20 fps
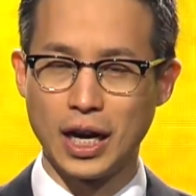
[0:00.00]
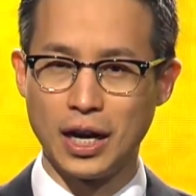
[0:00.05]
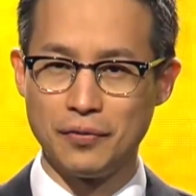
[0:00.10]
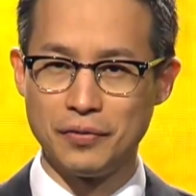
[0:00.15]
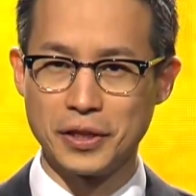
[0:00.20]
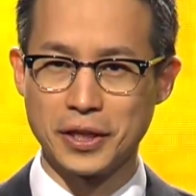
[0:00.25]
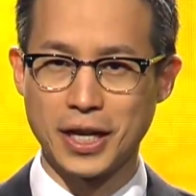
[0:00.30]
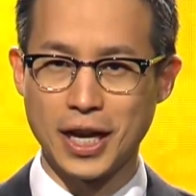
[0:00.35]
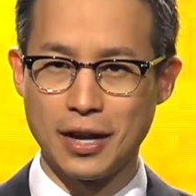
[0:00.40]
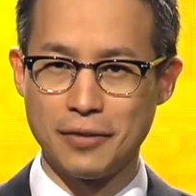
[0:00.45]
of
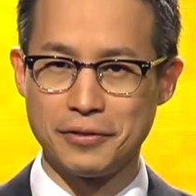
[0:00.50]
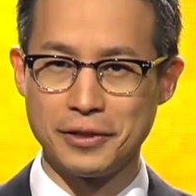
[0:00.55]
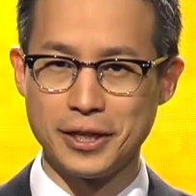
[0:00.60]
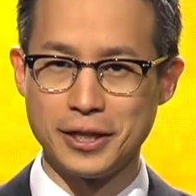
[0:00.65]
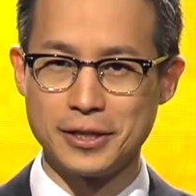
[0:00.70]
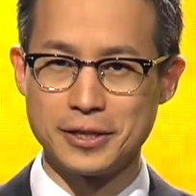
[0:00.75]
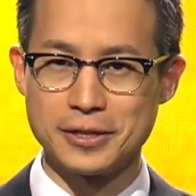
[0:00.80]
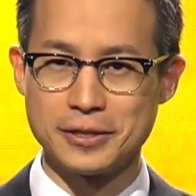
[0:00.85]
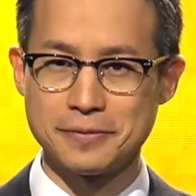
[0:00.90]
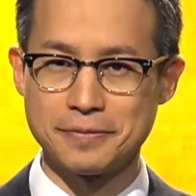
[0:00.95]
the
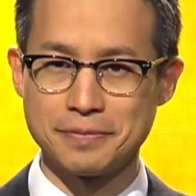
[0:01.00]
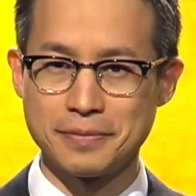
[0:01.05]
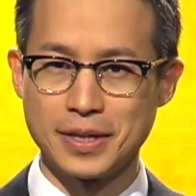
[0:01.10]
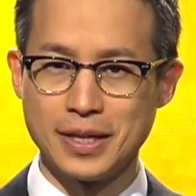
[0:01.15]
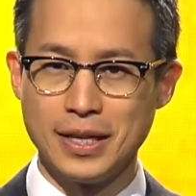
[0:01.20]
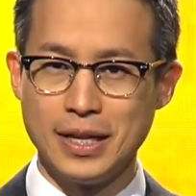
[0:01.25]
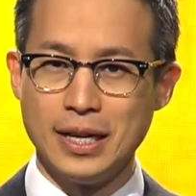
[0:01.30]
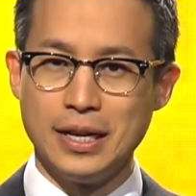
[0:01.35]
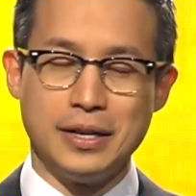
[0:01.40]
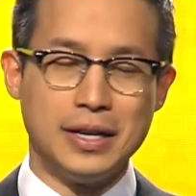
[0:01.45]
Covenant.
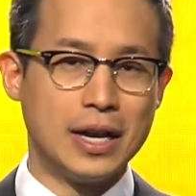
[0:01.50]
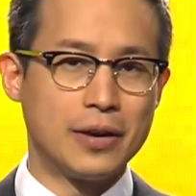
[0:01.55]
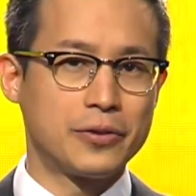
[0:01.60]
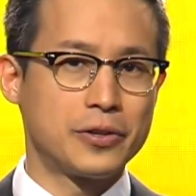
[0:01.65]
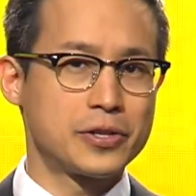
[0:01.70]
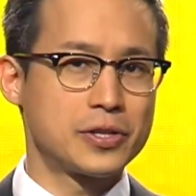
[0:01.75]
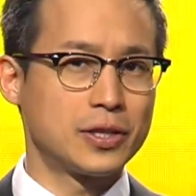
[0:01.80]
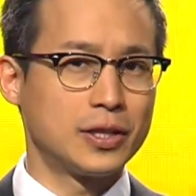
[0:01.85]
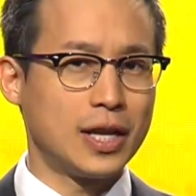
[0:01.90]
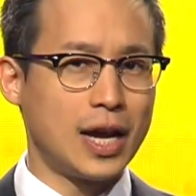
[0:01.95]
Now,
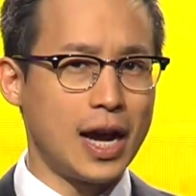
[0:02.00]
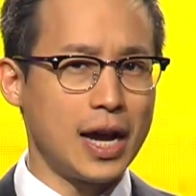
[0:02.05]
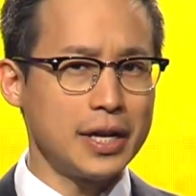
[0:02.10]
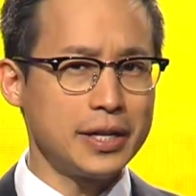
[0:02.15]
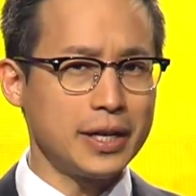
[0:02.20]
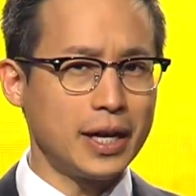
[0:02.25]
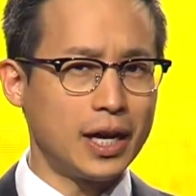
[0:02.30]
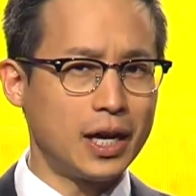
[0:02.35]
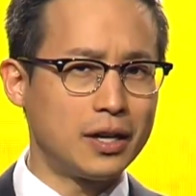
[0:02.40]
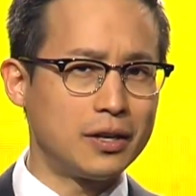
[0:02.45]
there's a lot
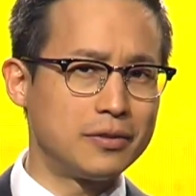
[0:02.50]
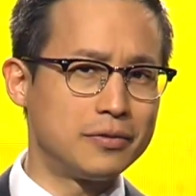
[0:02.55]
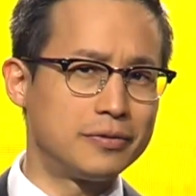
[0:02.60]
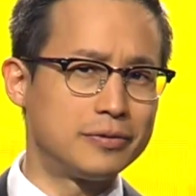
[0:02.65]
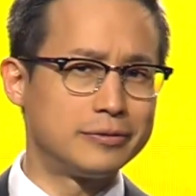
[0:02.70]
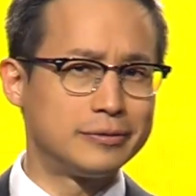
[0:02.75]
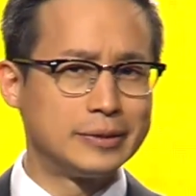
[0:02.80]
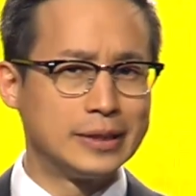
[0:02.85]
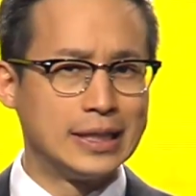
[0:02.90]
of